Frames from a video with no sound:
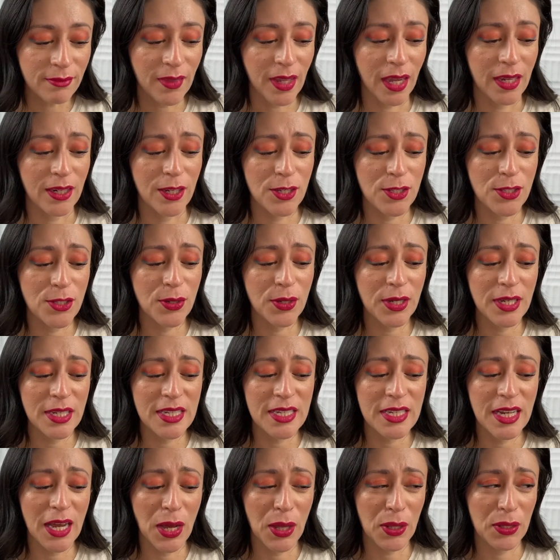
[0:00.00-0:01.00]
And as you can
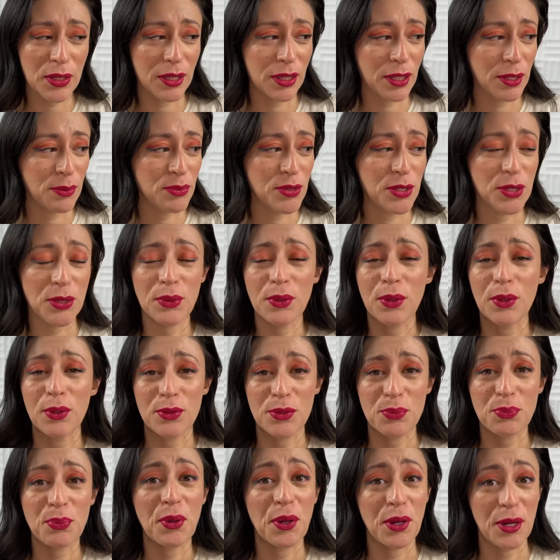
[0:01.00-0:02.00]
tell, the lip duo is
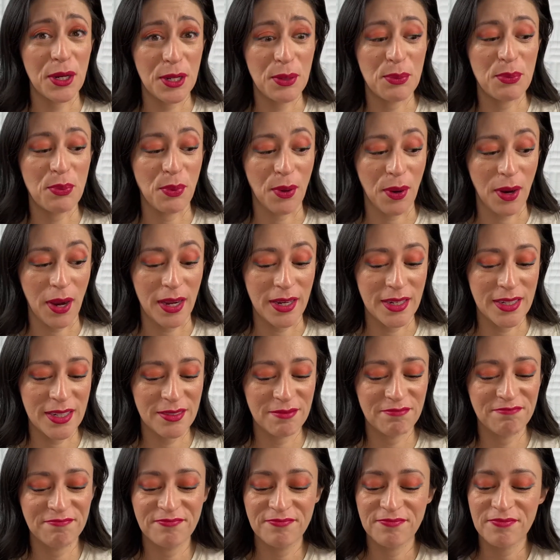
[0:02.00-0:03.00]
pretty bright,
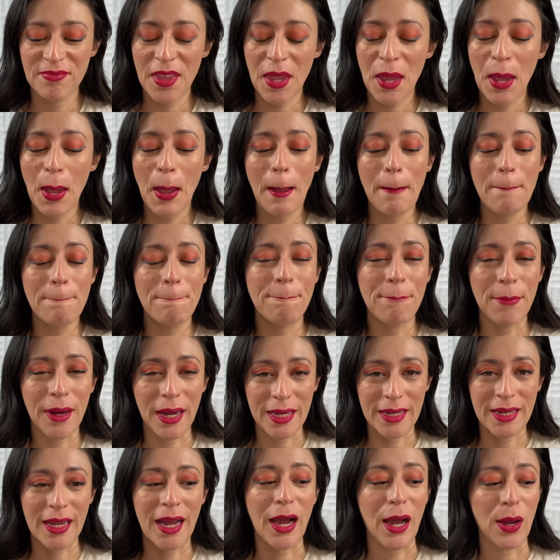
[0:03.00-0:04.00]

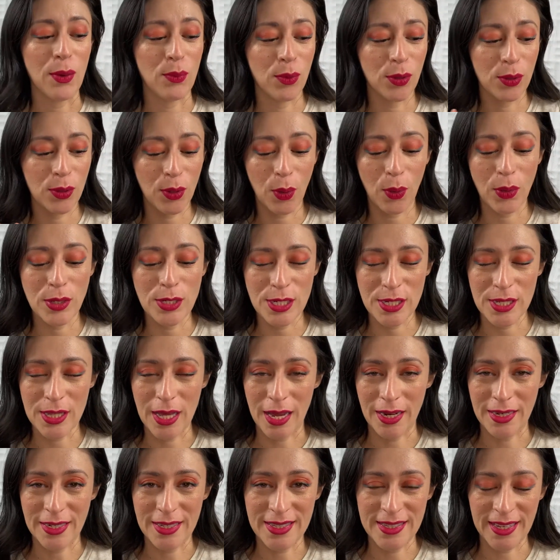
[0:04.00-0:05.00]
but I will go into
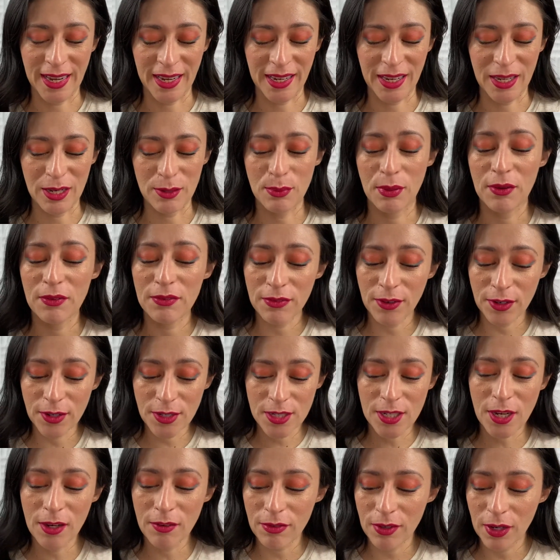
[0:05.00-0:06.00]
that in a second. But
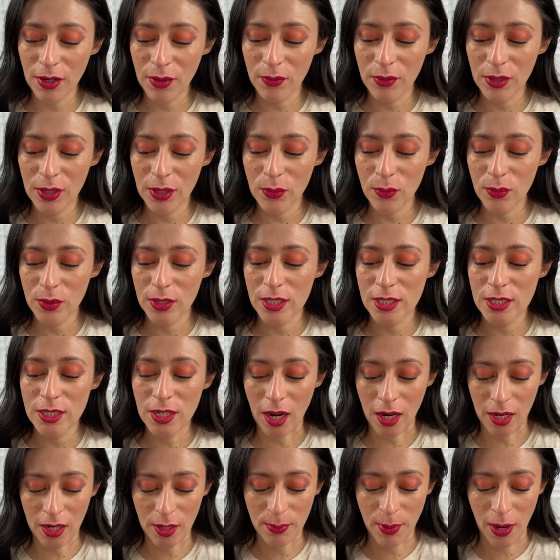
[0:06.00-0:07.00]
first off, what I really want to
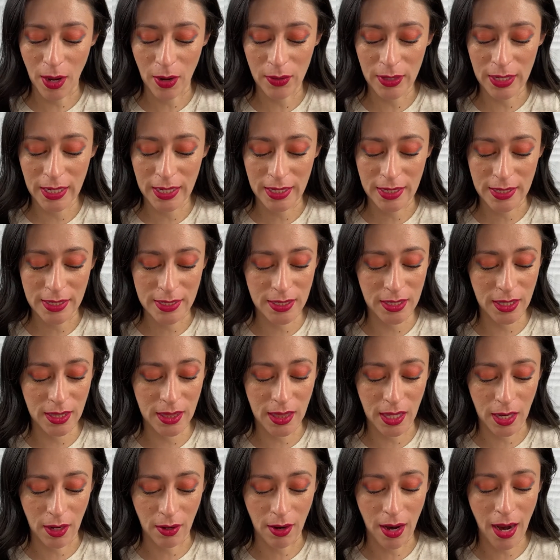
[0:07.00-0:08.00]
talk about is
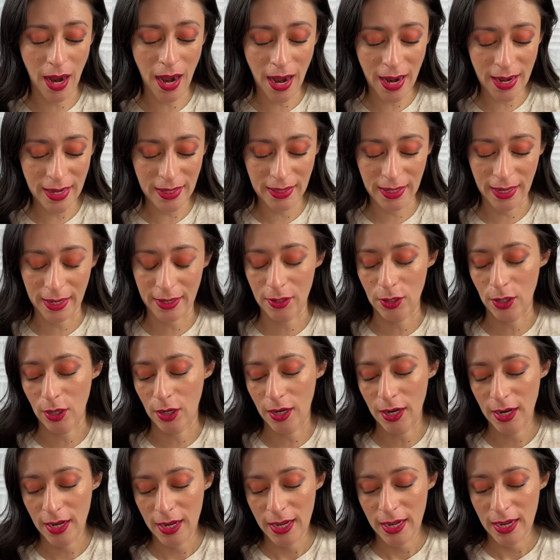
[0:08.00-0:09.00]
their
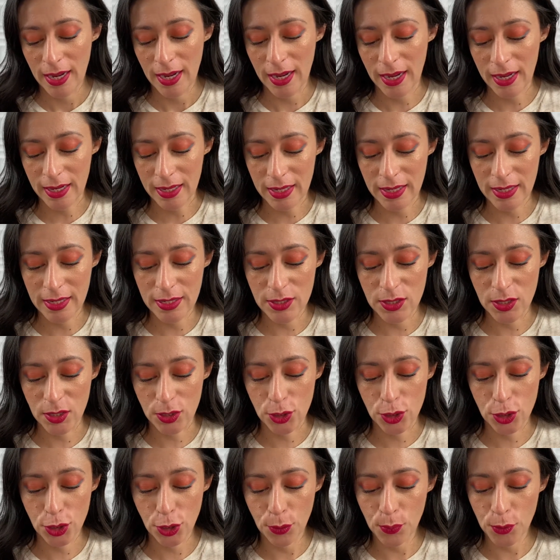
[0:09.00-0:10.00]
highlighter, and it is their
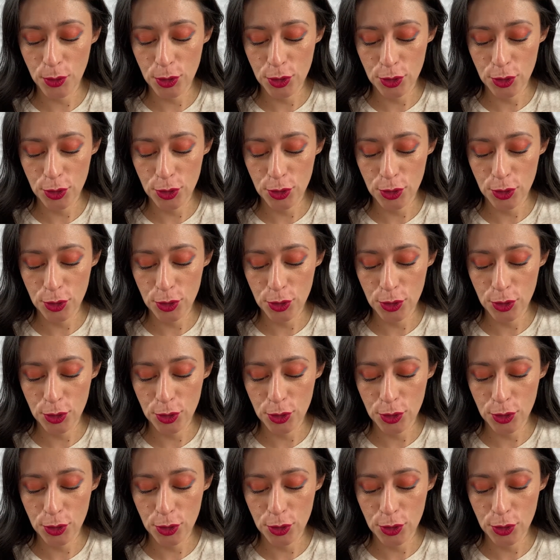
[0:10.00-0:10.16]
Super